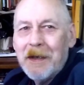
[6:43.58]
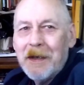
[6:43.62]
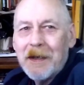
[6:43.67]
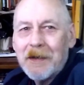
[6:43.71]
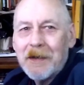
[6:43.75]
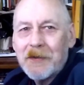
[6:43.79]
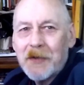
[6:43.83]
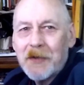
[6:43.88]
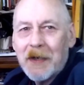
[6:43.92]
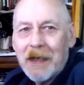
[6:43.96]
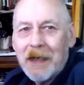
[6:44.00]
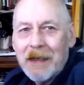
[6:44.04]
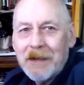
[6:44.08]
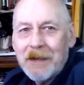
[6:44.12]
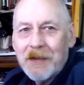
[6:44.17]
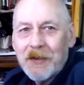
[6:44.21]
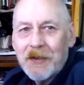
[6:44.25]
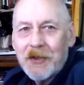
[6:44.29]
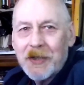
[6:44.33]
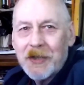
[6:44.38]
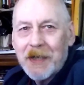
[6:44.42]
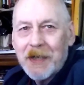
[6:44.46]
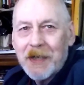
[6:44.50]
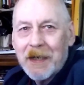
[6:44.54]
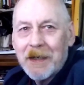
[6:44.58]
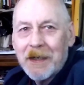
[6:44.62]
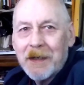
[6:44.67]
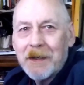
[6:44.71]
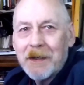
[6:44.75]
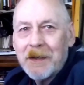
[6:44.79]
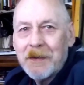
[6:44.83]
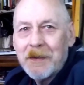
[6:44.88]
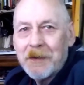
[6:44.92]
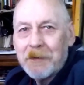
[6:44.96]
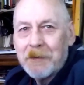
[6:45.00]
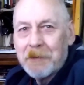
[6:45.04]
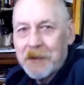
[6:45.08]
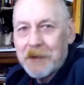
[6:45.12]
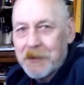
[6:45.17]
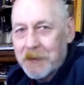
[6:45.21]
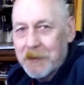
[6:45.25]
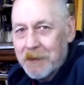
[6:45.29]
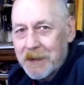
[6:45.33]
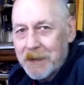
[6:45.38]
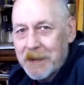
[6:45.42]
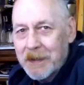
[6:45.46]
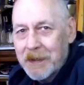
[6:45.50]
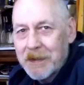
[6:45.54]
trying to share the
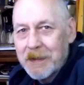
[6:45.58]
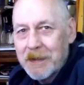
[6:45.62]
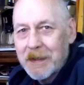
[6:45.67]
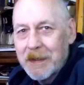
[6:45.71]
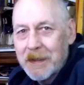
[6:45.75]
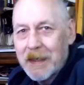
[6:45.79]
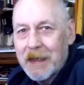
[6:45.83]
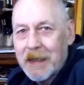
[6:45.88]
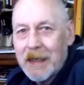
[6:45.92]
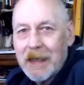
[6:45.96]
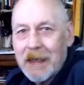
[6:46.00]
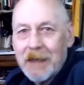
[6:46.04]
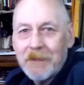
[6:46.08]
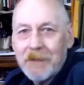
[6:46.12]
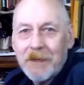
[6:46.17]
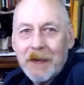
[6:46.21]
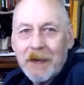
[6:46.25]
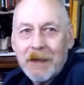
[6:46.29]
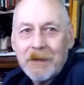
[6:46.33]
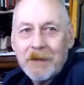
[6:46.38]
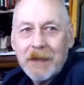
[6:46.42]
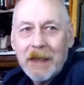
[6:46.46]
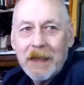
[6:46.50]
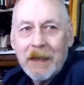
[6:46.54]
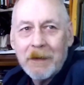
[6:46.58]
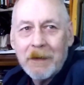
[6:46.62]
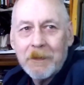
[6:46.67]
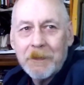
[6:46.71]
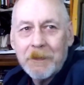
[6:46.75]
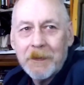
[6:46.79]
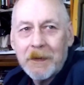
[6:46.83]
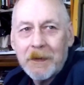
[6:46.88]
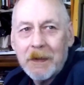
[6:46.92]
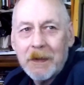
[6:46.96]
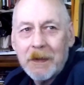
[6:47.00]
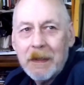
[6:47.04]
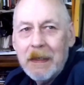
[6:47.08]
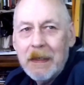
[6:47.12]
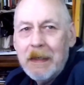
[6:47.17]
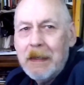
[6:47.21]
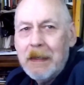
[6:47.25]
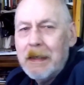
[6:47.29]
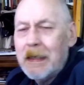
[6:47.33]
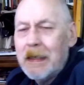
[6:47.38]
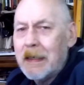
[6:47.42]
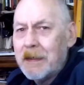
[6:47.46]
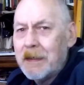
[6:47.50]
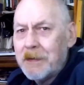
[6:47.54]
resources that I have found helpful
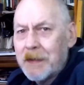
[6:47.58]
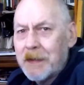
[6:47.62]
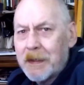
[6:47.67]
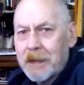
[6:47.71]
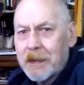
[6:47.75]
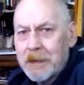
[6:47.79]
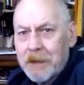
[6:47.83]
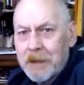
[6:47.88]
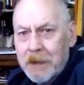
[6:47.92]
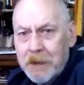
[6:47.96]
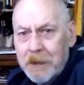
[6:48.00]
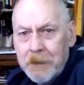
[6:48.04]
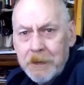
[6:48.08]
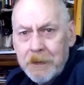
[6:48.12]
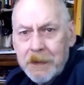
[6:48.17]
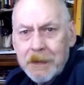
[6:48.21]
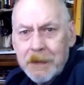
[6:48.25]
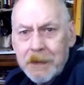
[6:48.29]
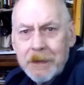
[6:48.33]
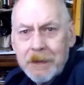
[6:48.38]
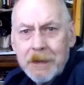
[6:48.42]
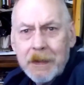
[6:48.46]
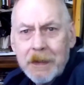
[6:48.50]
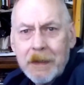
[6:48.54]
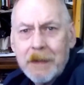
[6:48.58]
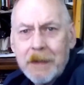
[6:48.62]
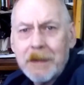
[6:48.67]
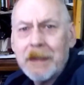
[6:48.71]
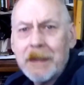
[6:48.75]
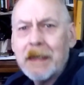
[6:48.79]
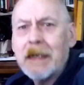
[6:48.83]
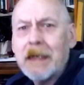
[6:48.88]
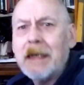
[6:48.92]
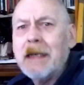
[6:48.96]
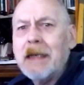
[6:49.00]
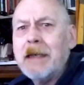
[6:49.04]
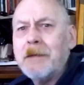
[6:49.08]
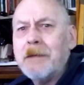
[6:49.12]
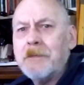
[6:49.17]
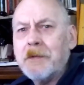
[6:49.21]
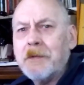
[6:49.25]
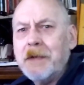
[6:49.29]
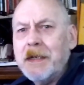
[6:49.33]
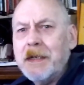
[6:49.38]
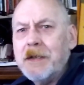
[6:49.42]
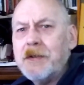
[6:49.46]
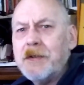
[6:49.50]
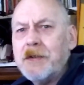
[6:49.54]
and the conclusions that I have
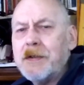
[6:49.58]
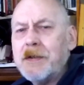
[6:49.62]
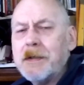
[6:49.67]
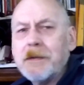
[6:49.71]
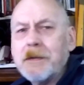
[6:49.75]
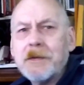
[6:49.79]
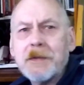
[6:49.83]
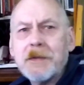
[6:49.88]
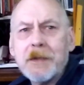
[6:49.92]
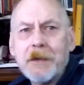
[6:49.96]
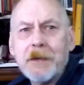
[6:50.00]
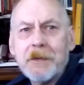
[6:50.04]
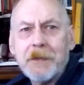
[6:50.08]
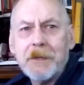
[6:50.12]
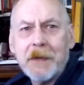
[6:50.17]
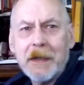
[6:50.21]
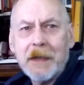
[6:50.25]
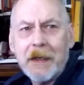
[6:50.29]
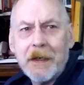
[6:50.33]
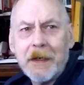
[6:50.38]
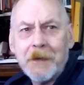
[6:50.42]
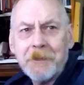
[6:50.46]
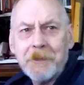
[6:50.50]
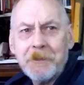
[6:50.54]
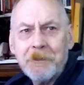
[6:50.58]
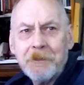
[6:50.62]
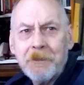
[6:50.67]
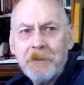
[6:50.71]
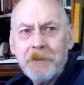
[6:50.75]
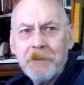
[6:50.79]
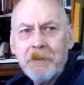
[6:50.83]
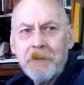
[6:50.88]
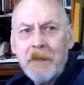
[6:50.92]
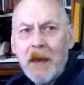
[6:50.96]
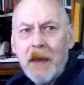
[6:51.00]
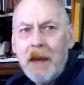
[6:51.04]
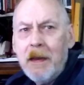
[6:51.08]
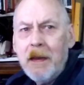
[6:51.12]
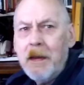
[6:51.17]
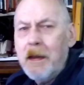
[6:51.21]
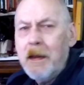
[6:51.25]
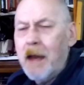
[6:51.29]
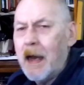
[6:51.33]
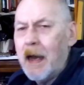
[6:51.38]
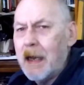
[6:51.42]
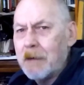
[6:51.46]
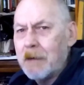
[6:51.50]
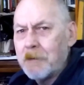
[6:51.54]
reached so far.
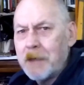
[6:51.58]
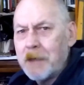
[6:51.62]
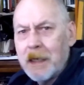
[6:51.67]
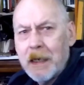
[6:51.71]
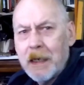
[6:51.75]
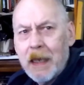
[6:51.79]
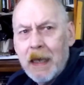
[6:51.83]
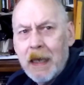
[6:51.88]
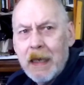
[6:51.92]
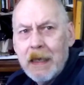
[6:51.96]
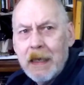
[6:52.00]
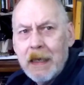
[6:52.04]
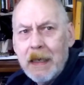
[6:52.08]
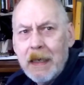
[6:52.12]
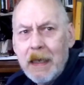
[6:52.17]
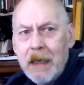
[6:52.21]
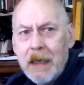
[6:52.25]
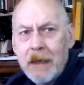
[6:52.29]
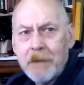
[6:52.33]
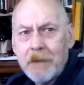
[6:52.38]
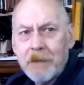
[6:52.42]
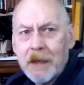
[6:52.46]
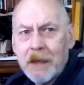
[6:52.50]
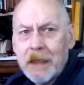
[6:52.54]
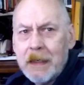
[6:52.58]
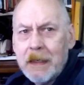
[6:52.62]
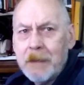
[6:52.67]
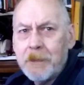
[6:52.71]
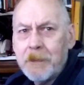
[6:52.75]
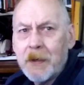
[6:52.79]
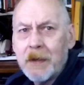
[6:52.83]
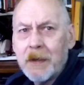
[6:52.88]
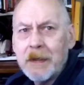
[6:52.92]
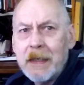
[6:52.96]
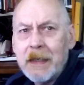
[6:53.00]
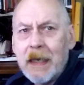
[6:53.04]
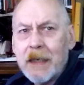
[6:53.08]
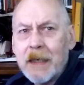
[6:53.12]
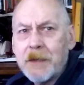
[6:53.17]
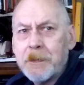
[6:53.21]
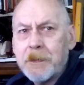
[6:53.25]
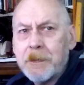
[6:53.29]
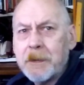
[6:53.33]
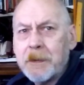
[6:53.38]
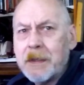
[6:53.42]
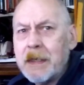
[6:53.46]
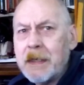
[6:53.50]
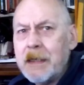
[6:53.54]
I rely heavily upon the
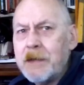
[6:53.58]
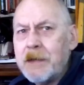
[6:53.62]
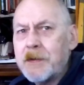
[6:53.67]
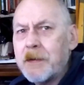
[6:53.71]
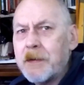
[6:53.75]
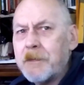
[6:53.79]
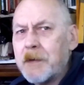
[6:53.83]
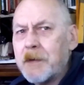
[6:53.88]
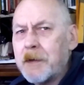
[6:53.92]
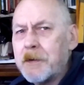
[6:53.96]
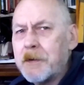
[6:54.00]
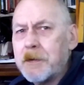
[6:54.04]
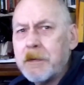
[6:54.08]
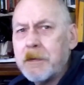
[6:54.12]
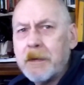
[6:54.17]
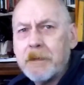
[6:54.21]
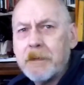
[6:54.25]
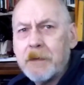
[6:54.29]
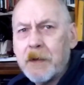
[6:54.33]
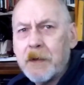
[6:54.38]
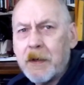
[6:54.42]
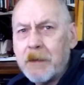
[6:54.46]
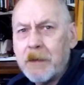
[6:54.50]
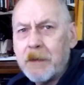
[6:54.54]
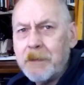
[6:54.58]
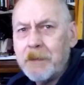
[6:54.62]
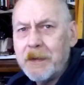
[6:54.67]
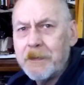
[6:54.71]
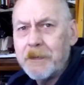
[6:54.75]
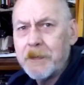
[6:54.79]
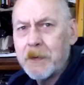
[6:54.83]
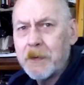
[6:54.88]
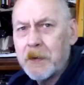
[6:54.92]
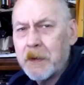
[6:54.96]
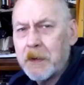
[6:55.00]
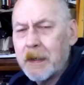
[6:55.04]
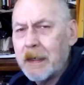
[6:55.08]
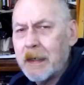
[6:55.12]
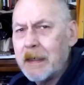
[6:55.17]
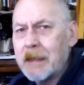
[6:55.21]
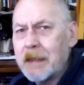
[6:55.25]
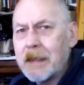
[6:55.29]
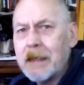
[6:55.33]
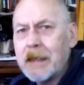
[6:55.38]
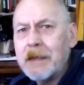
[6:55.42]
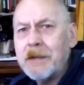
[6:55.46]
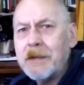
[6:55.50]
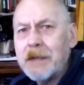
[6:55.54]
expertise of those who have gone before, and
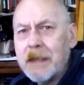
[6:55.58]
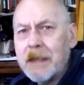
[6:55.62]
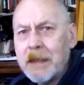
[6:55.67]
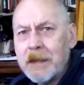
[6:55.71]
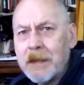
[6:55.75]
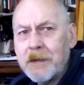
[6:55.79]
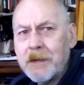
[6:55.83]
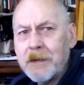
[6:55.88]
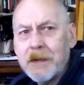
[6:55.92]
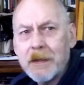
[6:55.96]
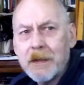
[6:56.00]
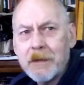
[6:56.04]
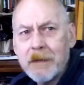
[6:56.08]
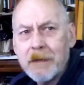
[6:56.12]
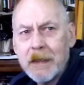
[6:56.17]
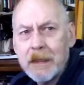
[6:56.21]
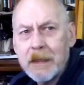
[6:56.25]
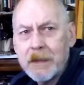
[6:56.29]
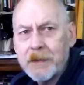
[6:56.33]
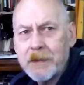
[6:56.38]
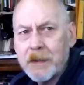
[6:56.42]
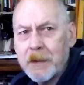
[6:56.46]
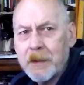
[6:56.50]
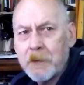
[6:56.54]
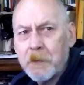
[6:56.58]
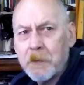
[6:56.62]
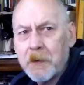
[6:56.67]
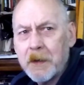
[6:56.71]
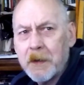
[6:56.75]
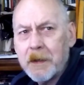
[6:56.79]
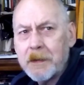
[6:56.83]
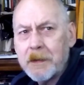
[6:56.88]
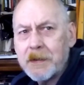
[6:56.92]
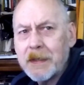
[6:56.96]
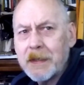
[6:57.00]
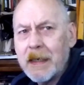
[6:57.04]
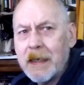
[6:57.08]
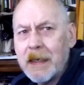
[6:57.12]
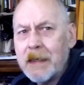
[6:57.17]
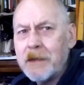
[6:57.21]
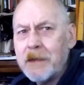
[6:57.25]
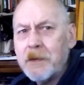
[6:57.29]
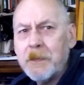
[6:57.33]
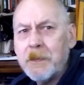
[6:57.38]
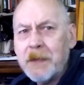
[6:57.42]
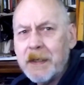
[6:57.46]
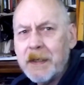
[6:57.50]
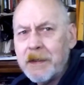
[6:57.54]
I intend to credit their works and
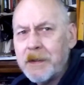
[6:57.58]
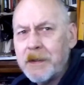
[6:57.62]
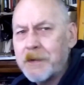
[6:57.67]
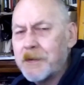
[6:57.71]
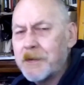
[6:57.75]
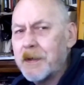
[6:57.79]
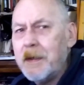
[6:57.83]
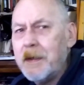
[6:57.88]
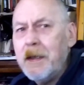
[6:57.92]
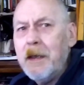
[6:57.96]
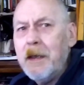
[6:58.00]
opinions